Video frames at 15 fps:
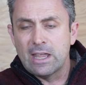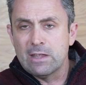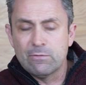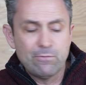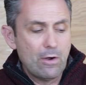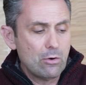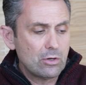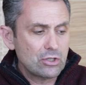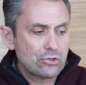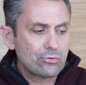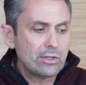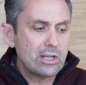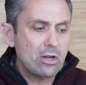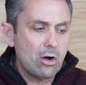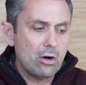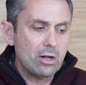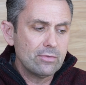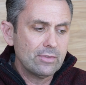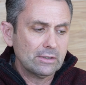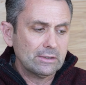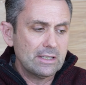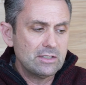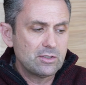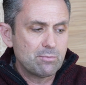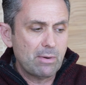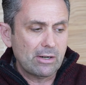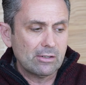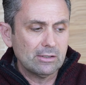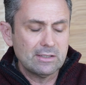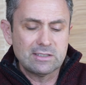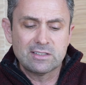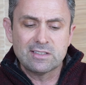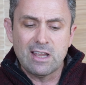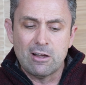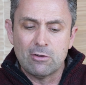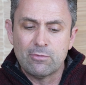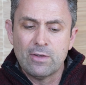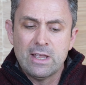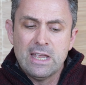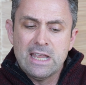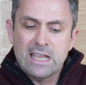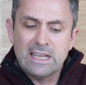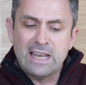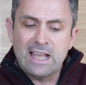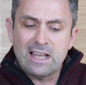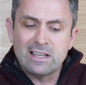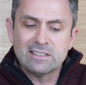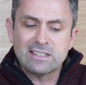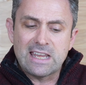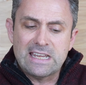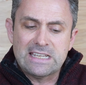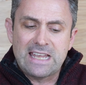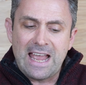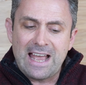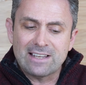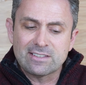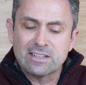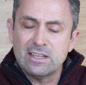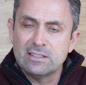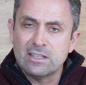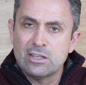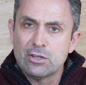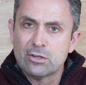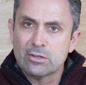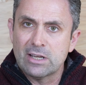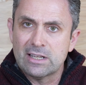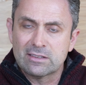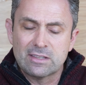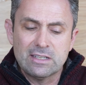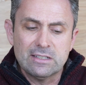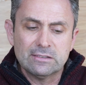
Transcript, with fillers: a focus ring on the lens barrel itself. It has a gasket here at the